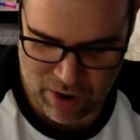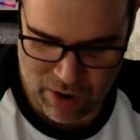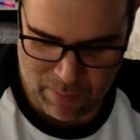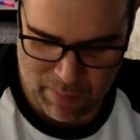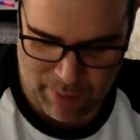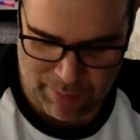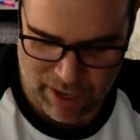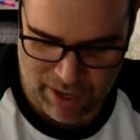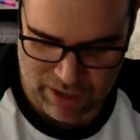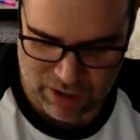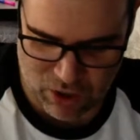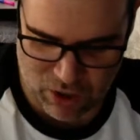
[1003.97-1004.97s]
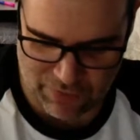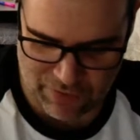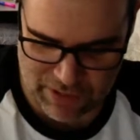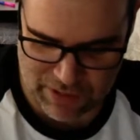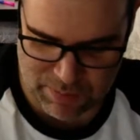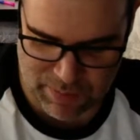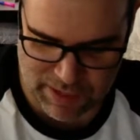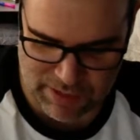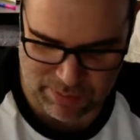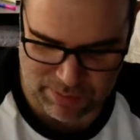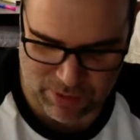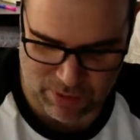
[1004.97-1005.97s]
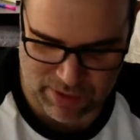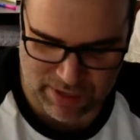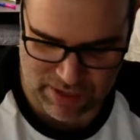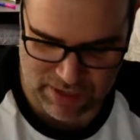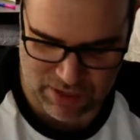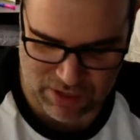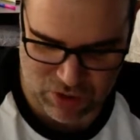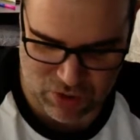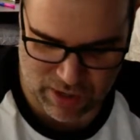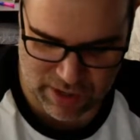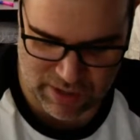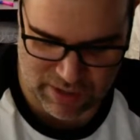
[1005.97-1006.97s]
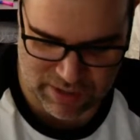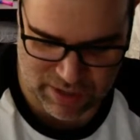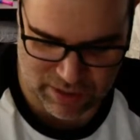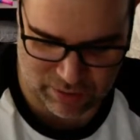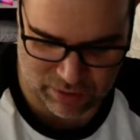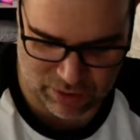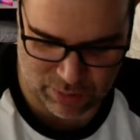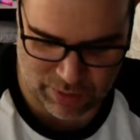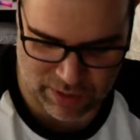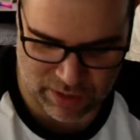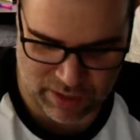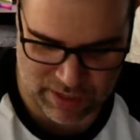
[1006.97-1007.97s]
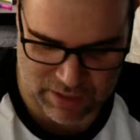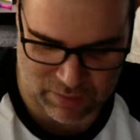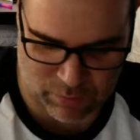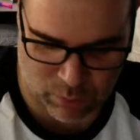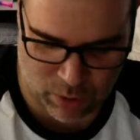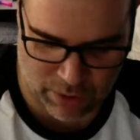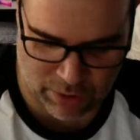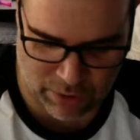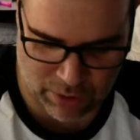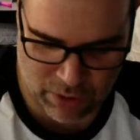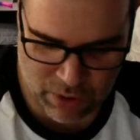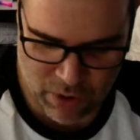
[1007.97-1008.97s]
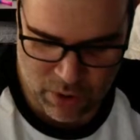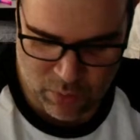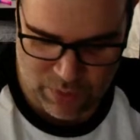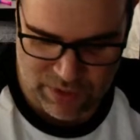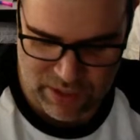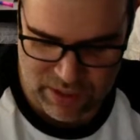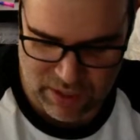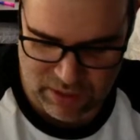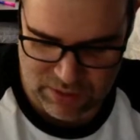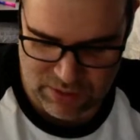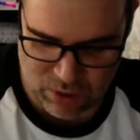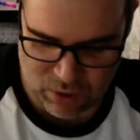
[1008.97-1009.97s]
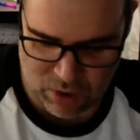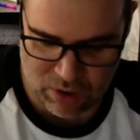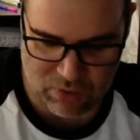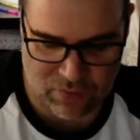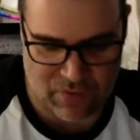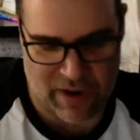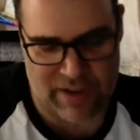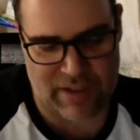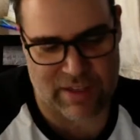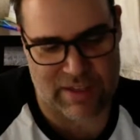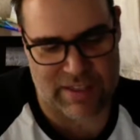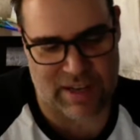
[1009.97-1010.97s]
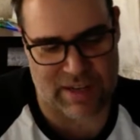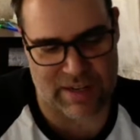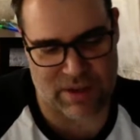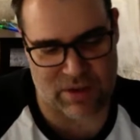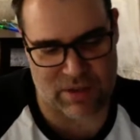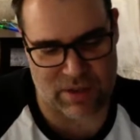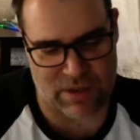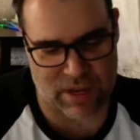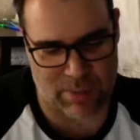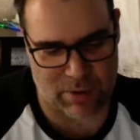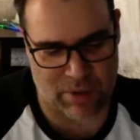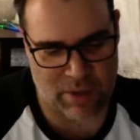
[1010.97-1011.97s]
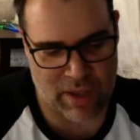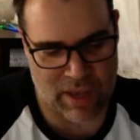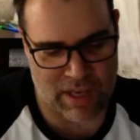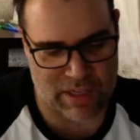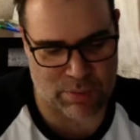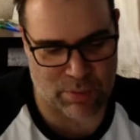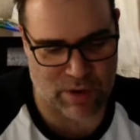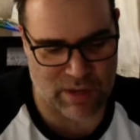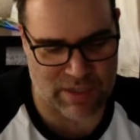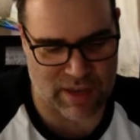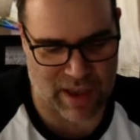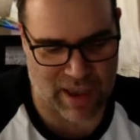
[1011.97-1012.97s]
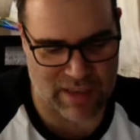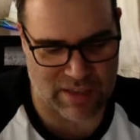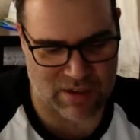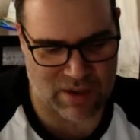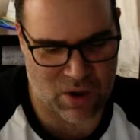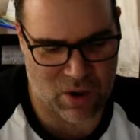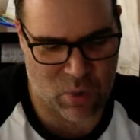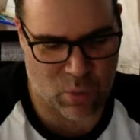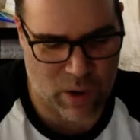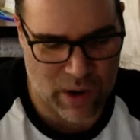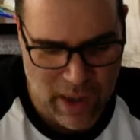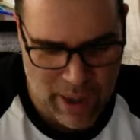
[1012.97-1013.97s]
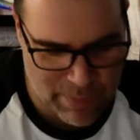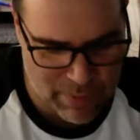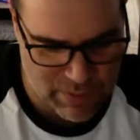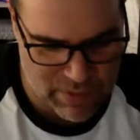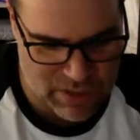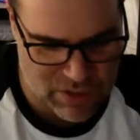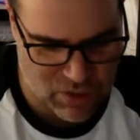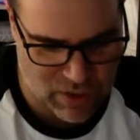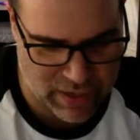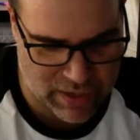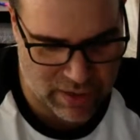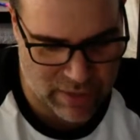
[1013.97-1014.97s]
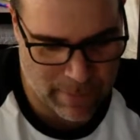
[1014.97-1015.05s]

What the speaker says: Mama had a coughing spasm, and Hortensia tried to settle her with a glass of water. When the adults all finally sat down at the table, Esperanza asked, "What happened with the strike?"